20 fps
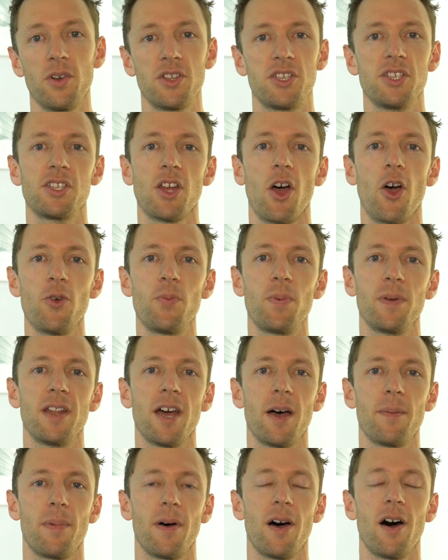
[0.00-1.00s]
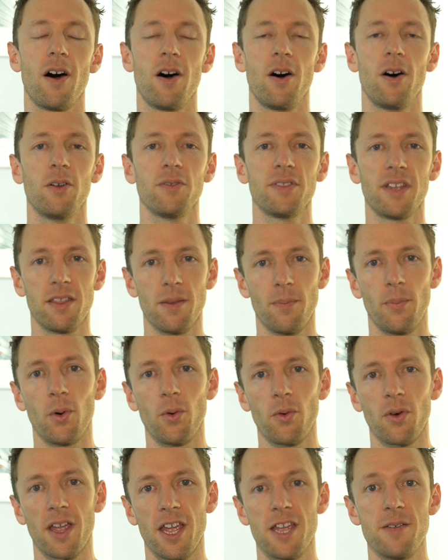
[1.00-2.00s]
which has opened up a whole nother
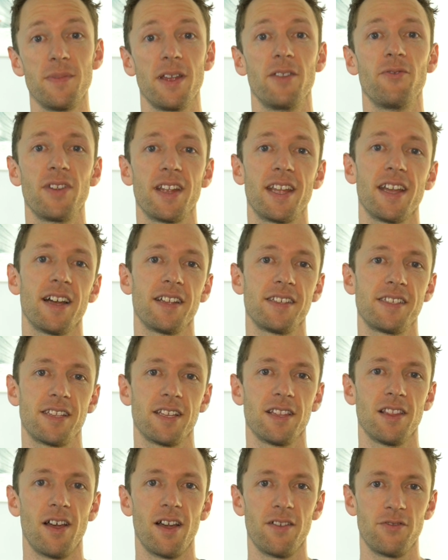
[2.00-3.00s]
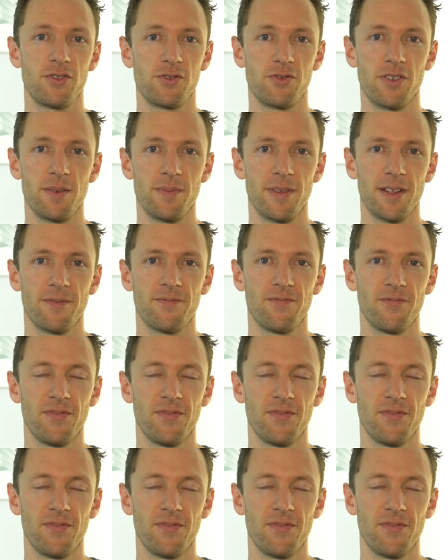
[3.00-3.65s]
ball game in regards to live streaming.